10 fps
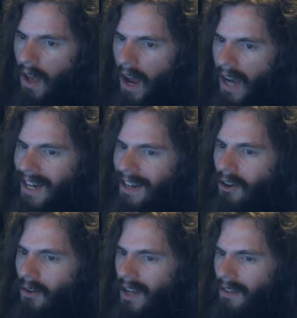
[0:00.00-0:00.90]
I need to
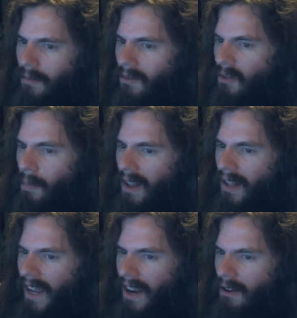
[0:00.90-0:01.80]
correct some
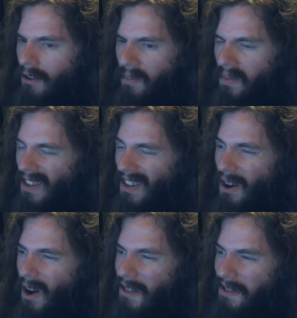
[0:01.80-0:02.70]
spelling errors, but you
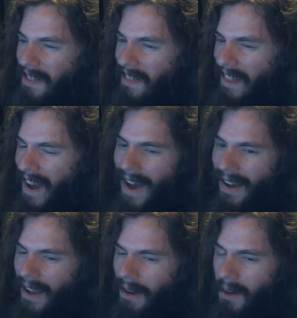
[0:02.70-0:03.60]
know, other than
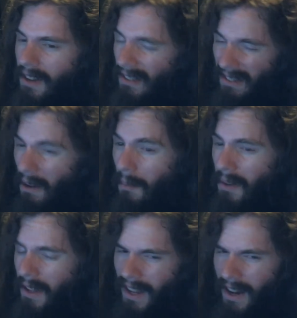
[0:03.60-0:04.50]
that and my
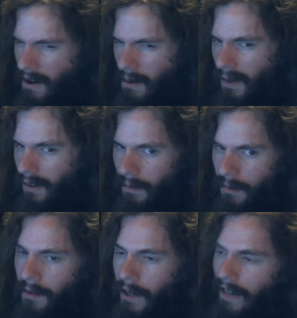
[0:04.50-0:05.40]
stumbling here because I'm
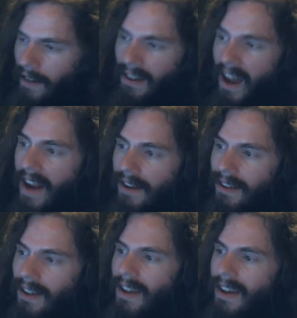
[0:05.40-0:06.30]
fucking
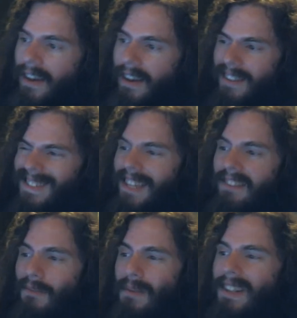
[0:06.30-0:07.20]
tired,
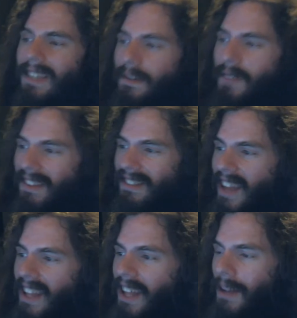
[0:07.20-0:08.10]
it's a relatively
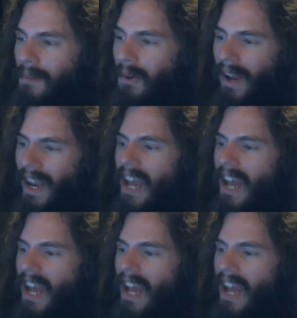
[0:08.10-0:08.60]
salient point.